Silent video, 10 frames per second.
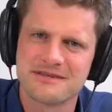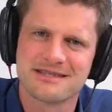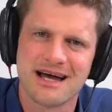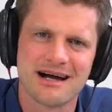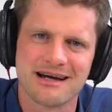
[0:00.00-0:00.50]
this
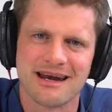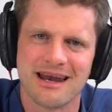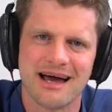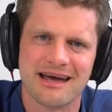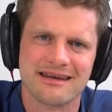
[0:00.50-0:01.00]
target
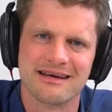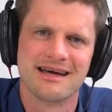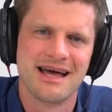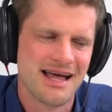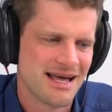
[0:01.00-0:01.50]
line,
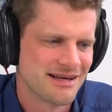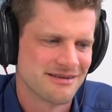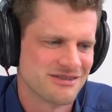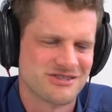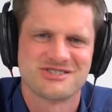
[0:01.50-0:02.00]

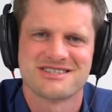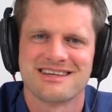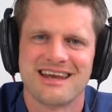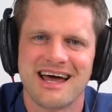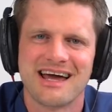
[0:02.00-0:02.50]
it's
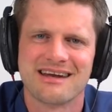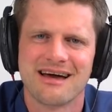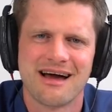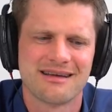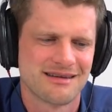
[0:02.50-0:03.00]
just a line.
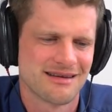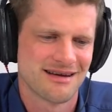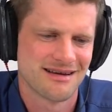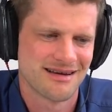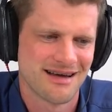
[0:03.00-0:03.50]
I
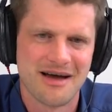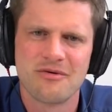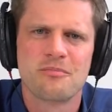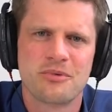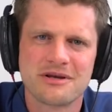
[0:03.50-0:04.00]
I
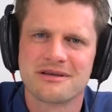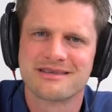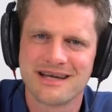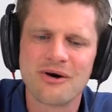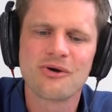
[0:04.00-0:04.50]
will put a
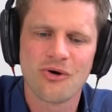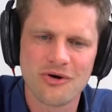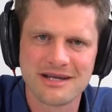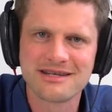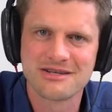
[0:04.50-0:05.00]

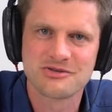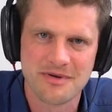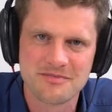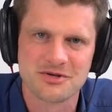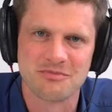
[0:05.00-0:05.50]
download in the
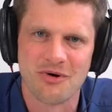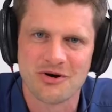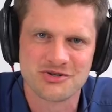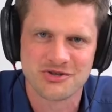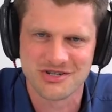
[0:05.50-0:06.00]
description
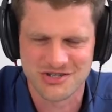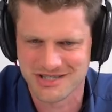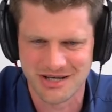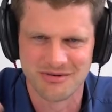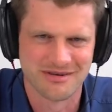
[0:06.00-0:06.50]
box. You can
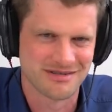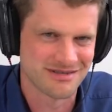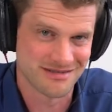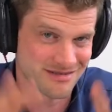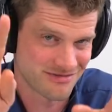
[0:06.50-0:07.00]
just download
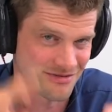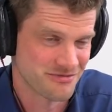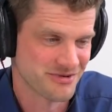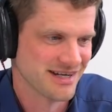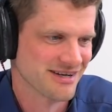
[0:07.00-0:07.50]
this is for
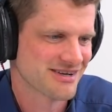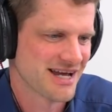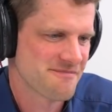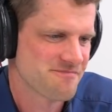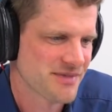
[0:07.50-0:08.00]
free,
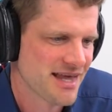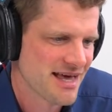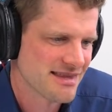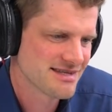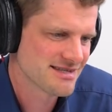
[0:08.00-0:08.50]
okay? This